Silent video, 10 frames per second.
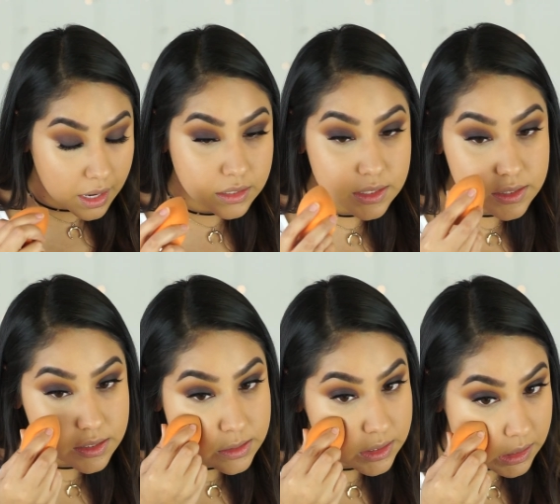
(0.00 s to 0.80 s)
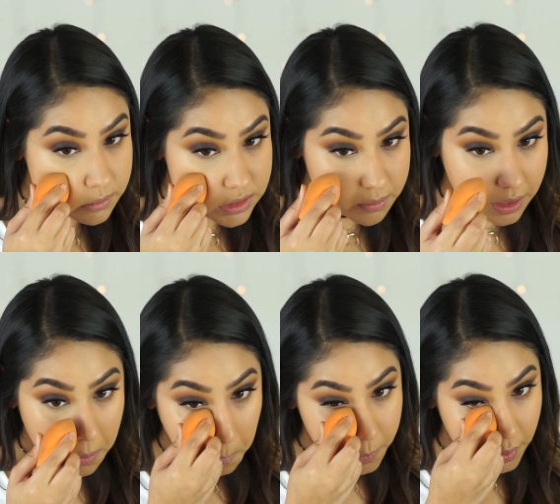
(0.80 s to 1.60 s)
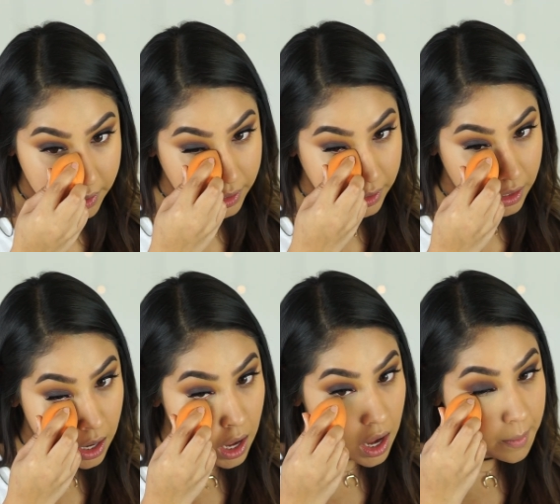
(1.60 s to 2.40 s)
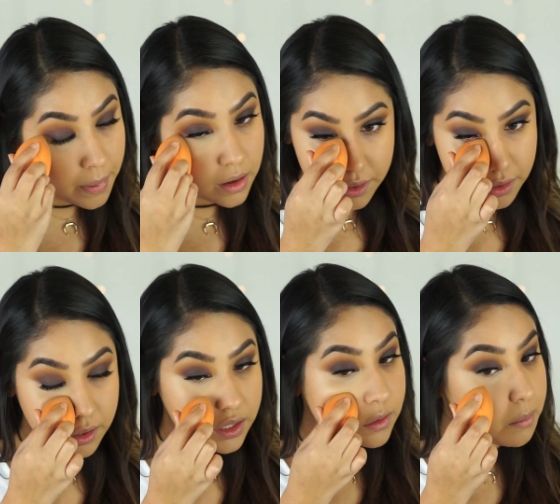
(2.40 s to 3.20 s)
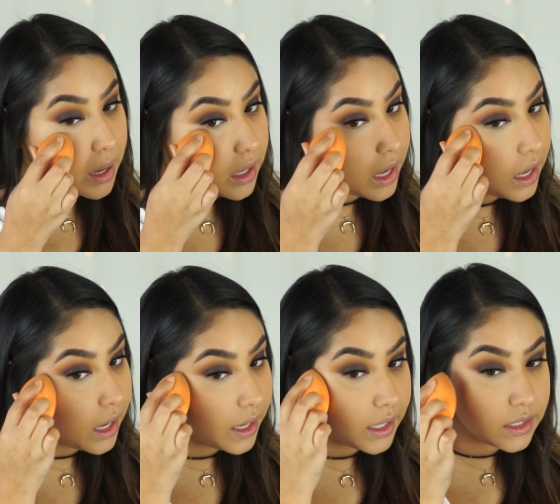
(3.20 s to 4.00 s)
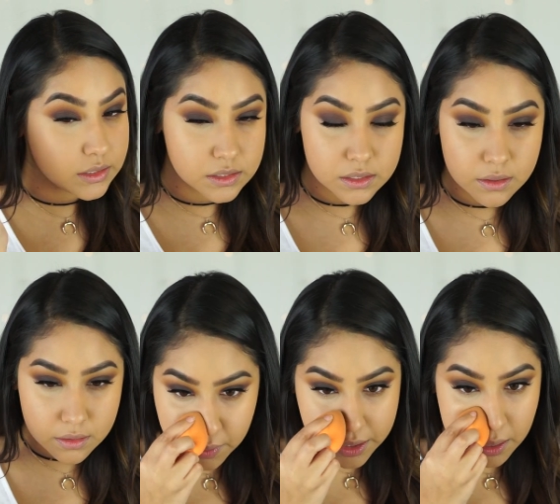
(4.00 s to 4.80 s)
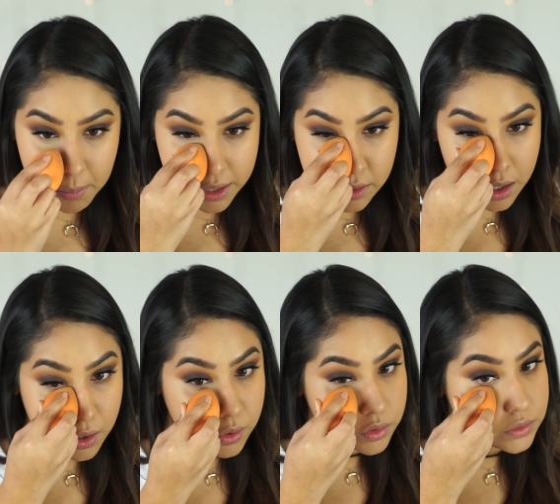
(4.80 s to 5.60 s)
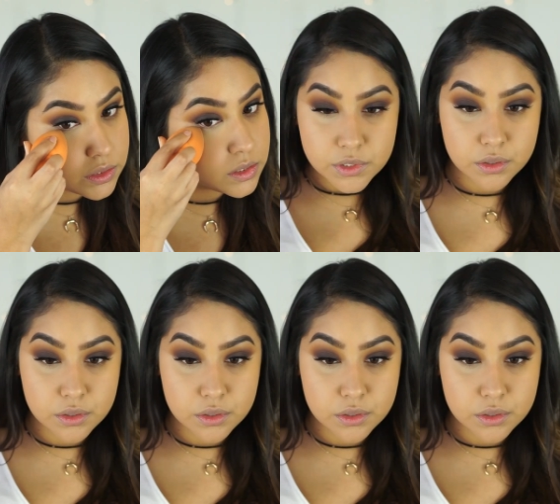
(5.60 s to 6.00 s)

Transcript: It doesn't seem to be breaking up underneath my eyes or near my nose.